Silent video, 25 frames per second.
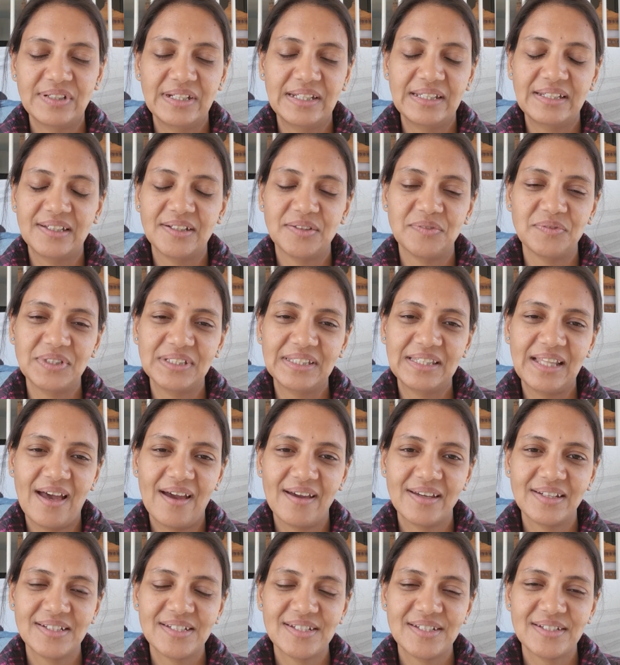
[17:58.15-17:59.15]
filling it with
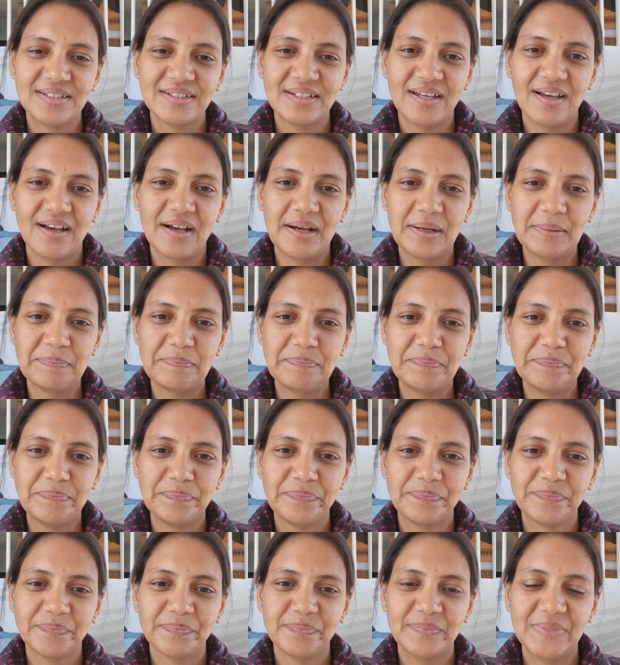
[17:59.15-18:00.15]
light.
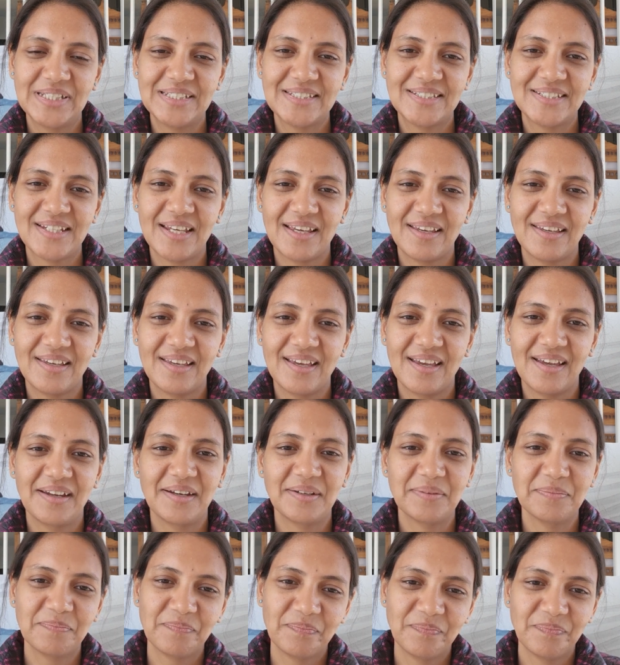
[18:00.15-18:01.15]
Please take
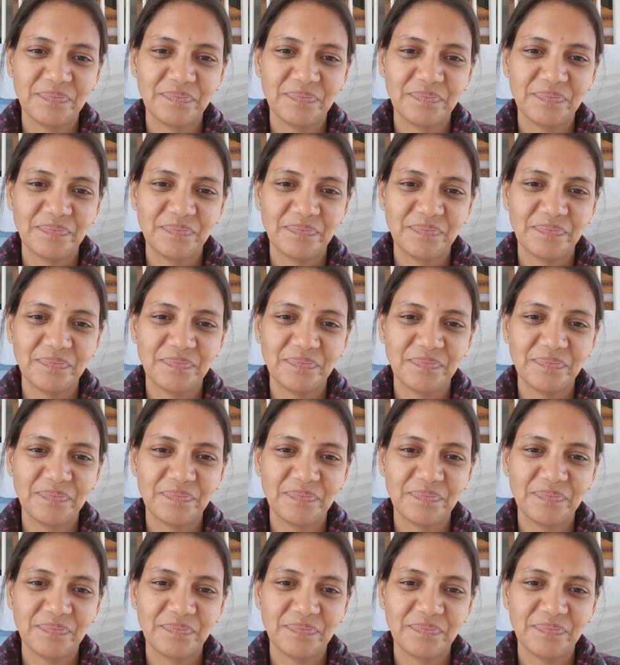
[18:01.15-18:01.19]
care.